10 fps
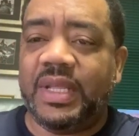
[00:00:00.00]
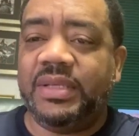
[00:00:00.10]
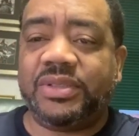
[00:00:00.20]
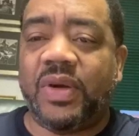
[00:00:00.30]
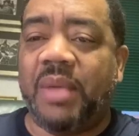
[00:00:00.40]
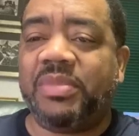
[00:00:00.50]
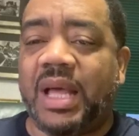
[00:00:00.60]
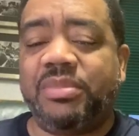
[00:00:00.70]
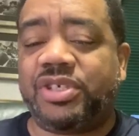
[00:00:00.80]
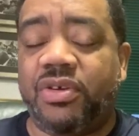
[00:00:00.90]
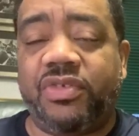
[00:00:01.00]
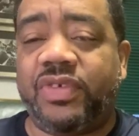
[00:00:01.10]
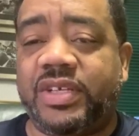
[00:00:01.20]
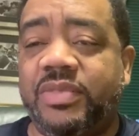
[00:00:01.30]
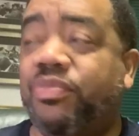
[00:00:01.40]
So I'm just going to
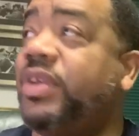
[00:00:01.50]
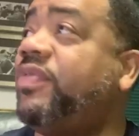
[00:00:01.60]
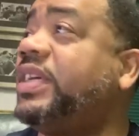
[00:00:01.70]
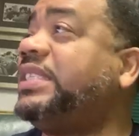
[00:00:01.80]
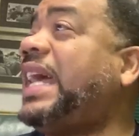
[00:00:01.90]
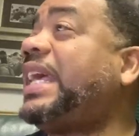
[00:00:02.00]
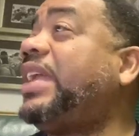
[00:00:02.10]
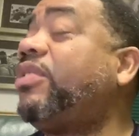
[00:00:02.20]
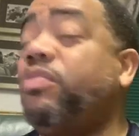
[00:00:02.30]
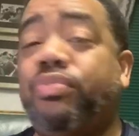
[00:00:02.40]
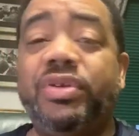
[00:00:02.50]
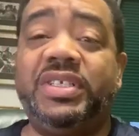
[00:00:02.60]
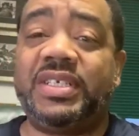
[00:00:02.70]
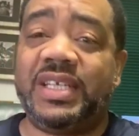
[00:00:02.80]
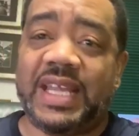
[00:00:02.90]
address it briefly because I got to go
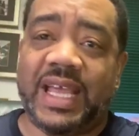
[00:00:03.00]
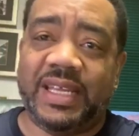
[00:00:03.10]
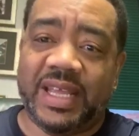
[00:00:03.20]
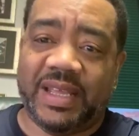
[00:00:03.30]
preach tonight.